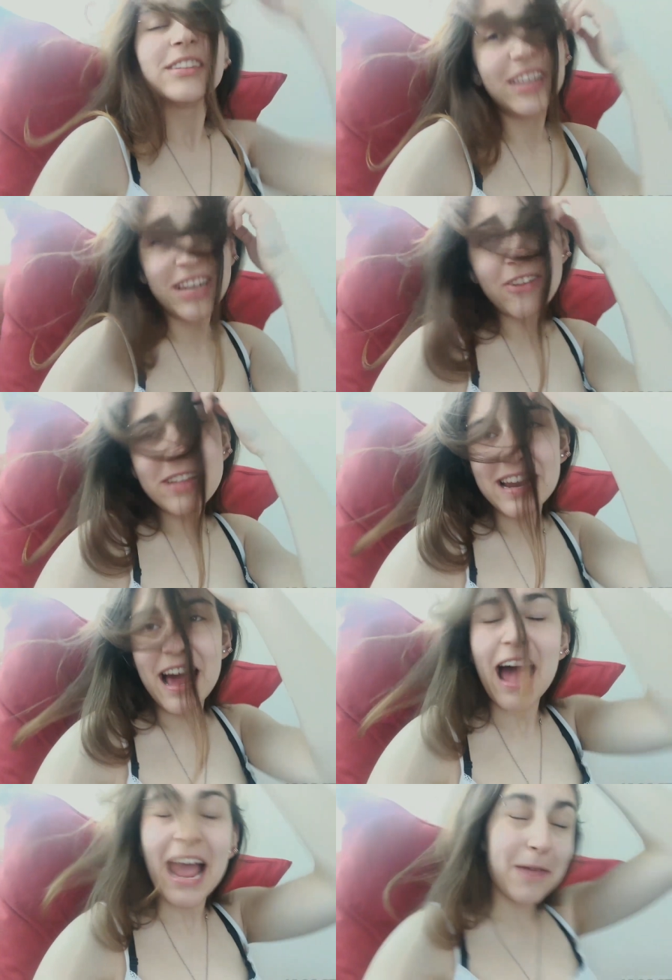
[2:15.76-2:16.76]
Do you know that
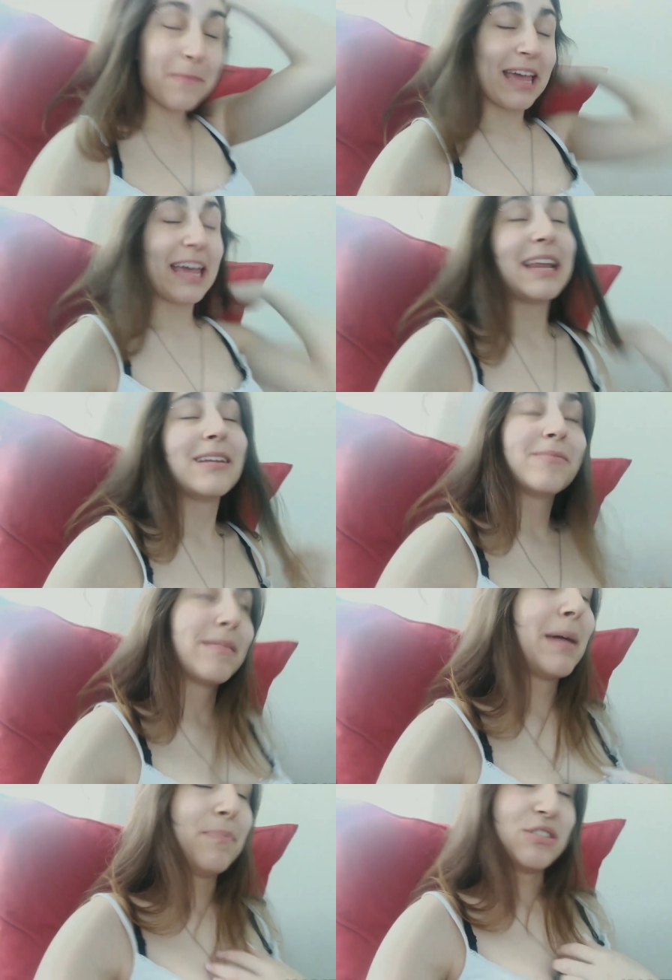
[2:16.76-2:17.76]
I'm in
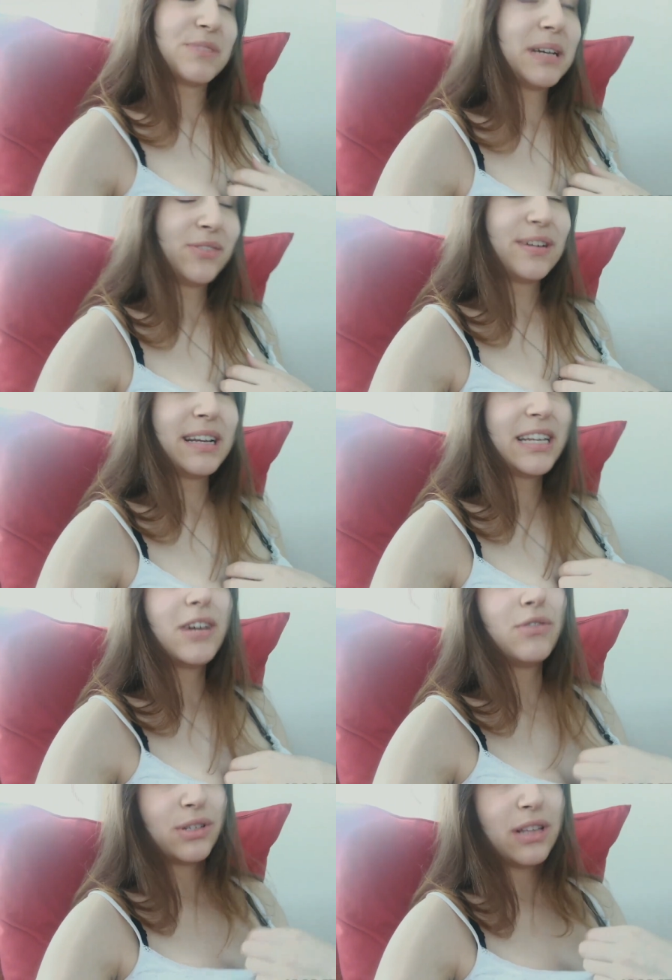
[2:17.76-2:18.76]
my pajamas right
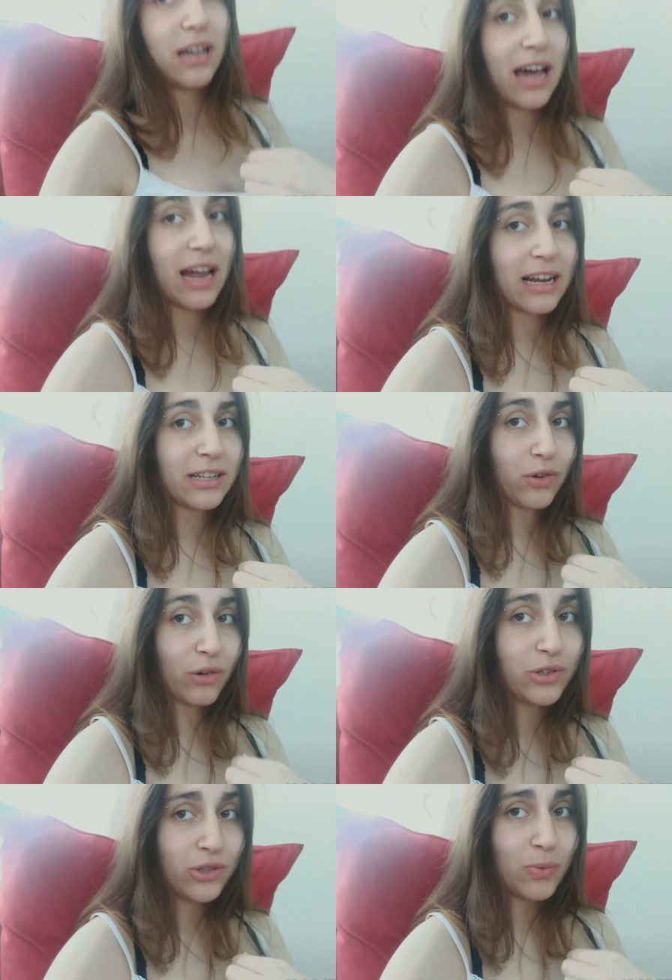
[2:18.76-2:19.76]
now, just like I
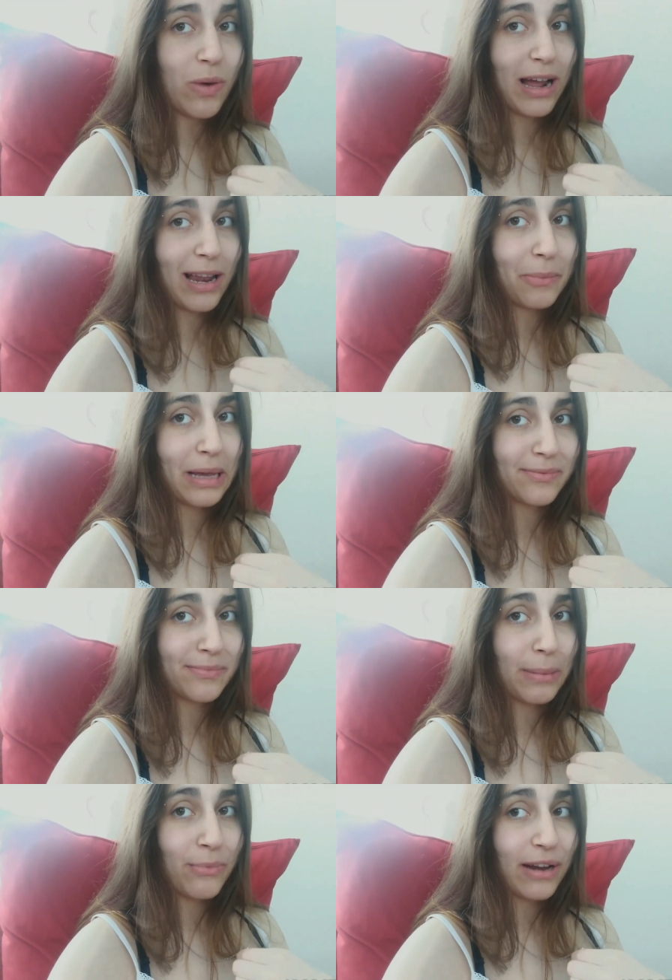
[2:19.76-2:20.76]
told you, while I'm eating
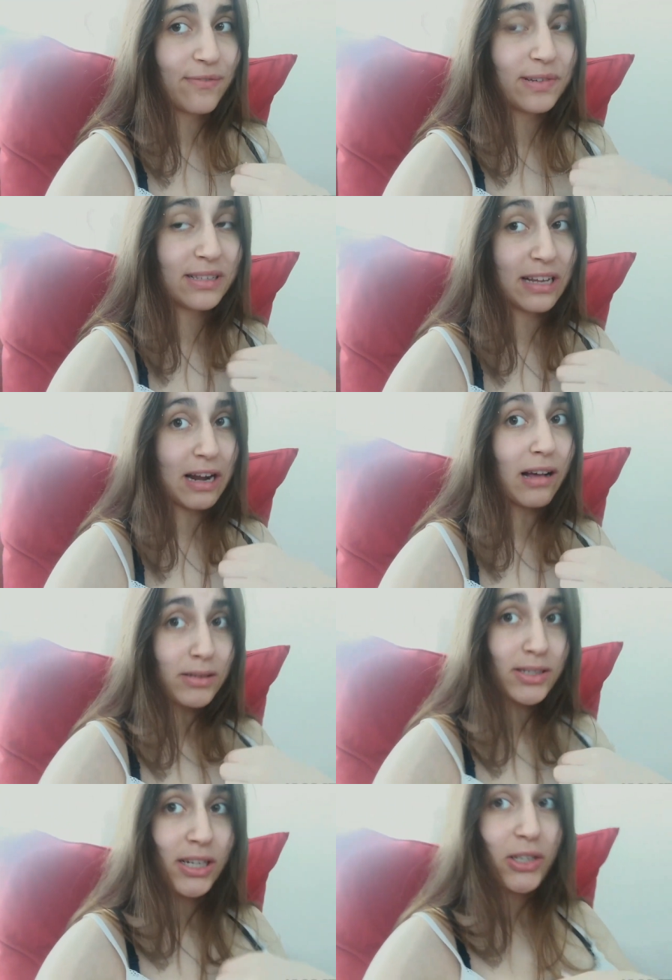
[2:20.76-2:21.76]
my breakfast? And
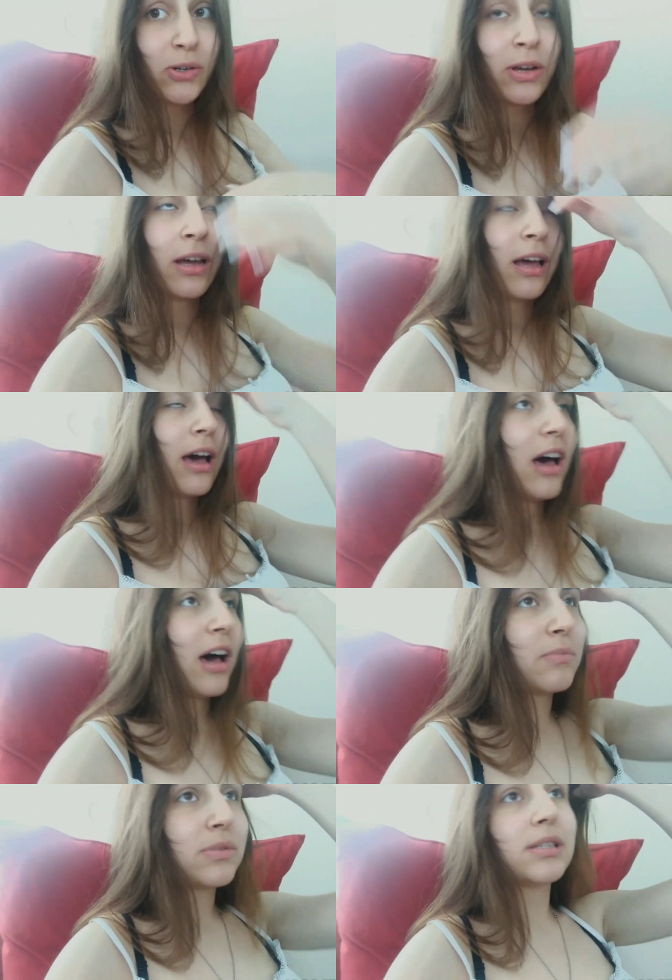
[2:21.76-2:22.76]
also,
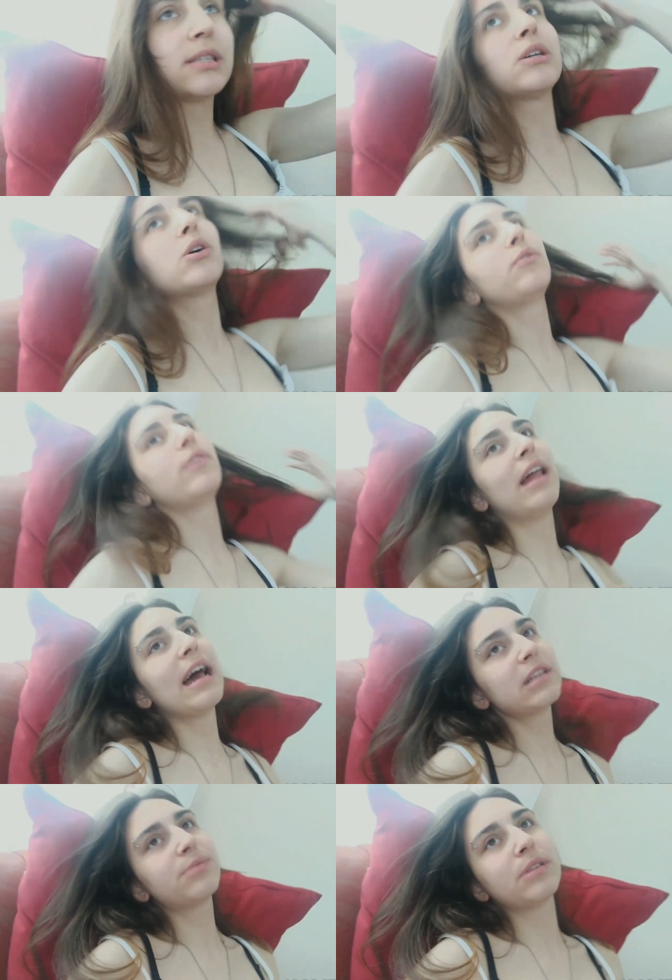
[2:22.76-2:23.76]
I'm just so
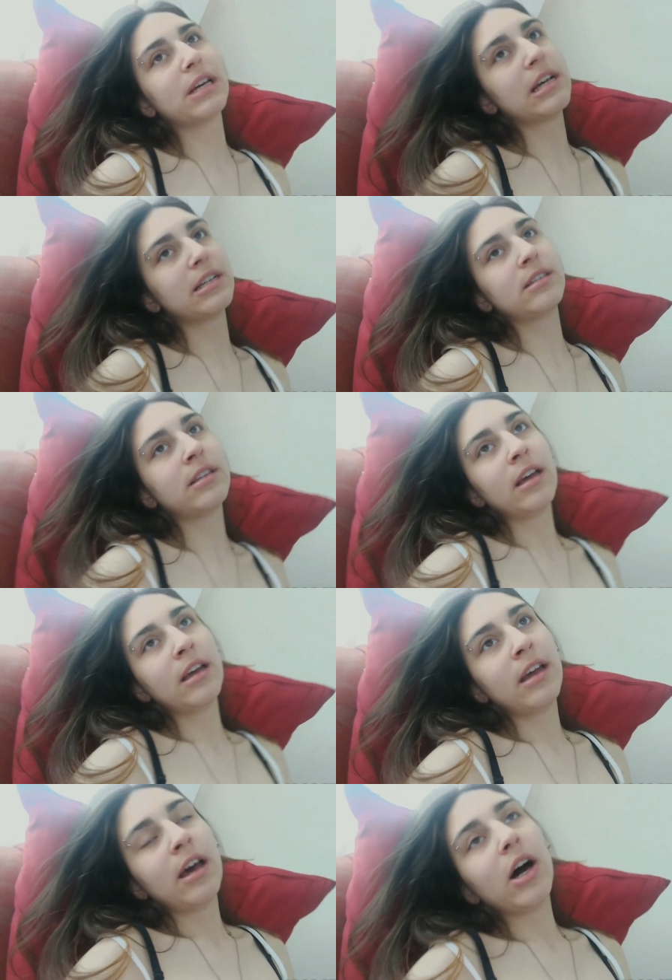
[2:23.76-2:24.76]
relaxed because,
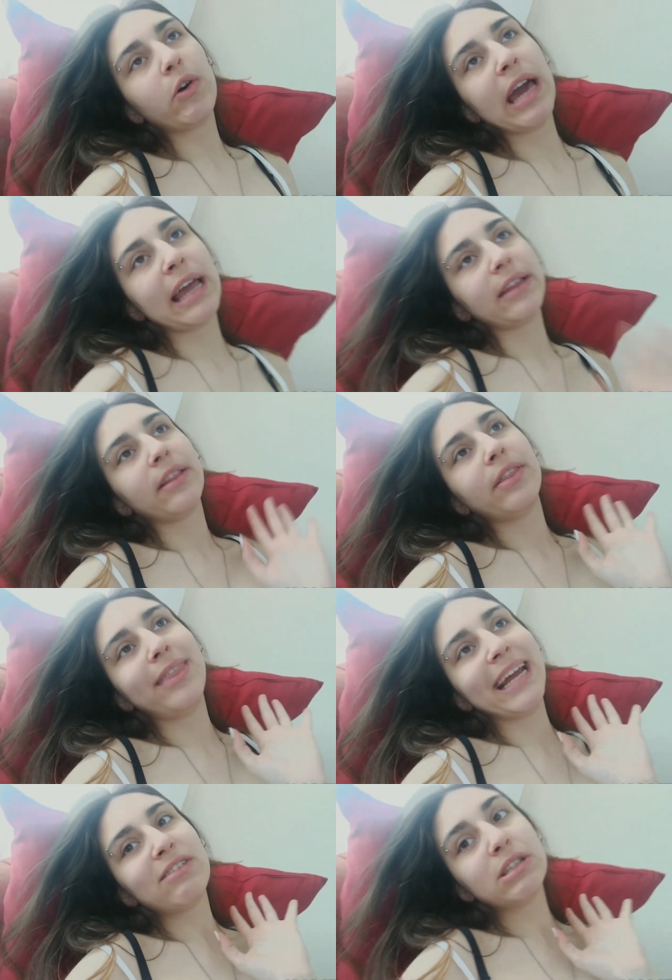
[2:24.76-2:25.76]
okay,
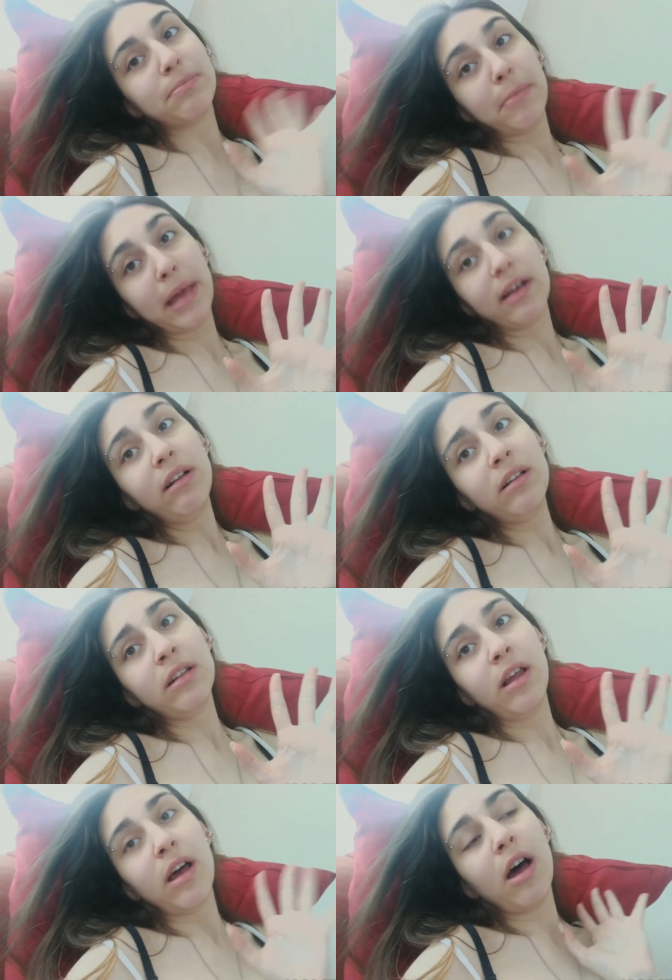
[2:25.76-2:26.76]
there's meal
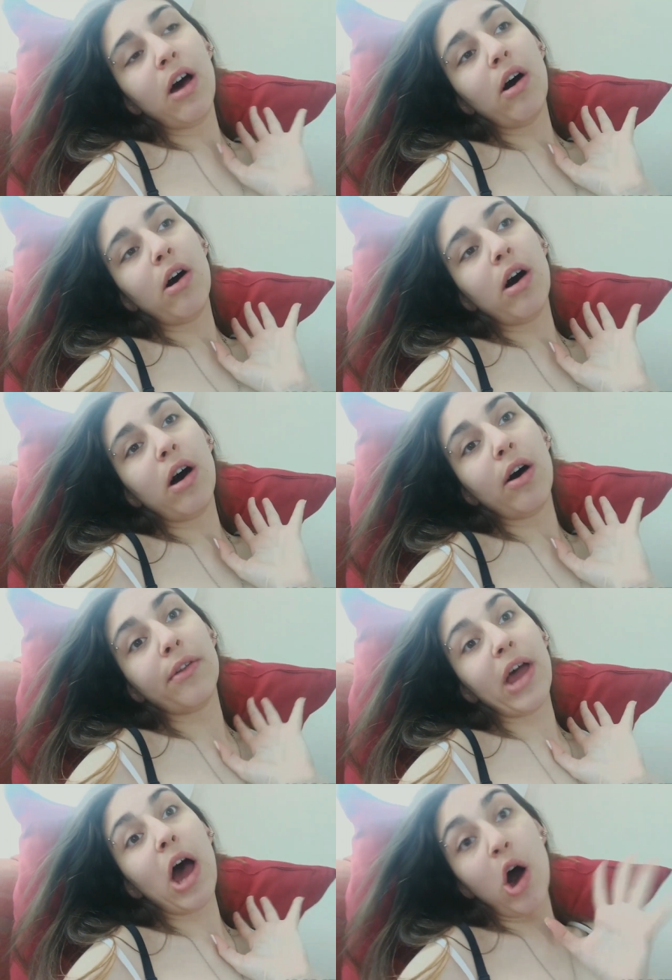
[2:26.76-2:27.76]

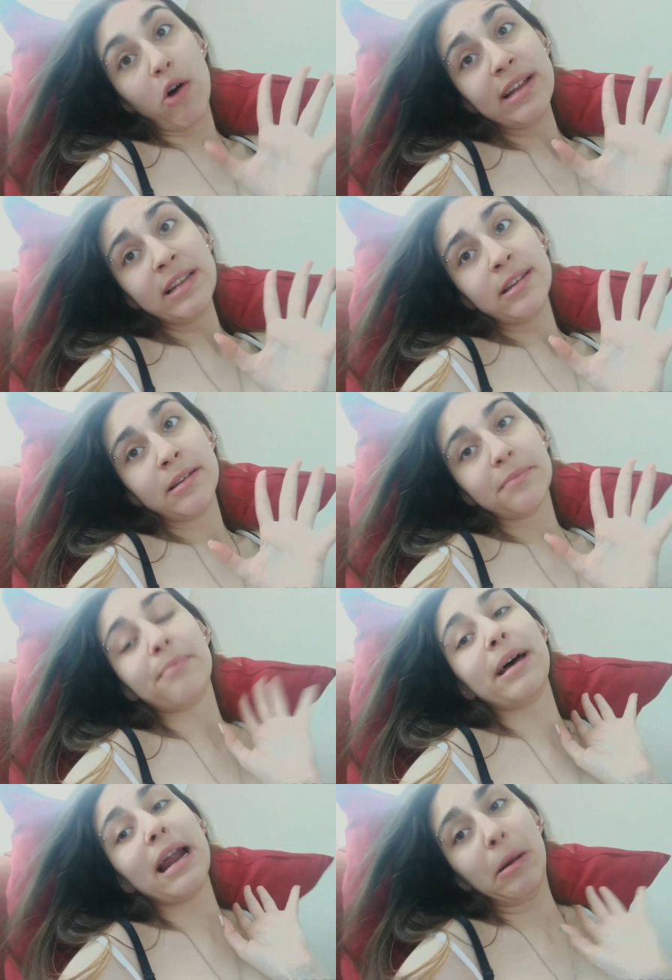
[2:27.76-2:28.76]
on the oven,
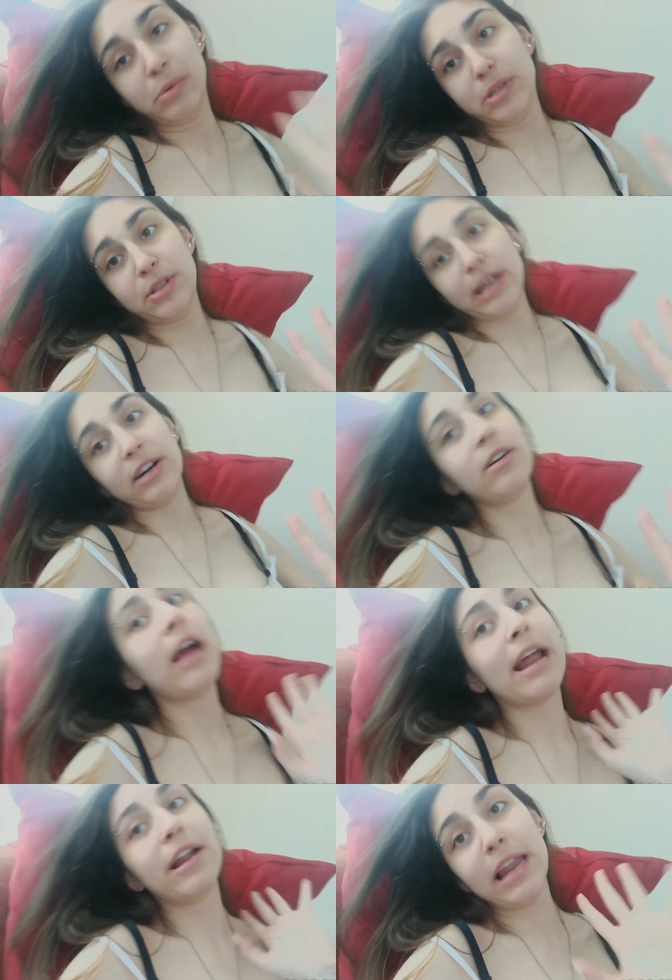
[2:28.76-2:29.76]
but I'm just here
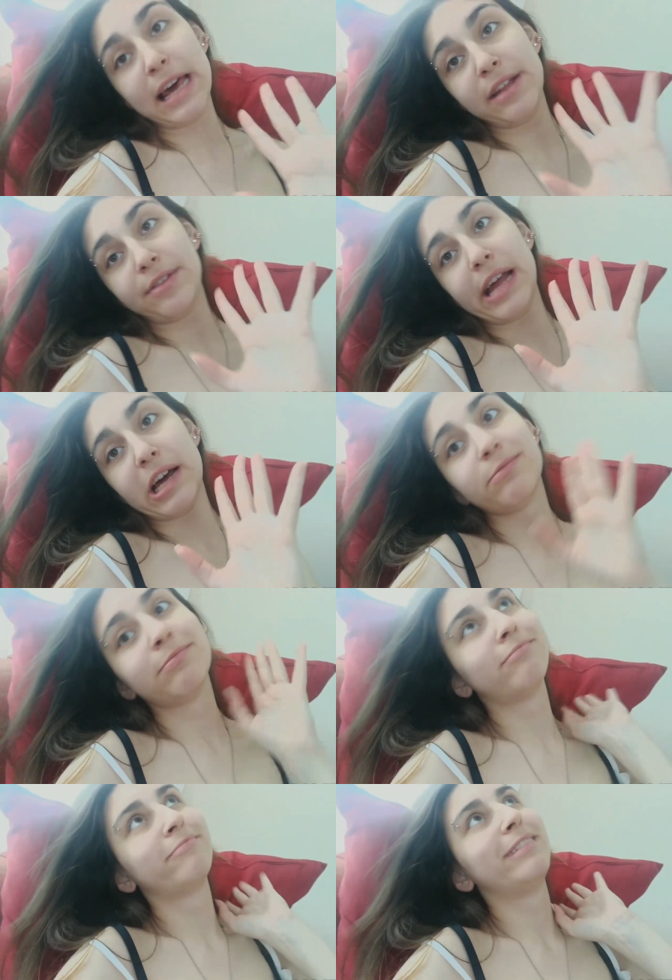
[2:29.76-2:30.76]
and laying down.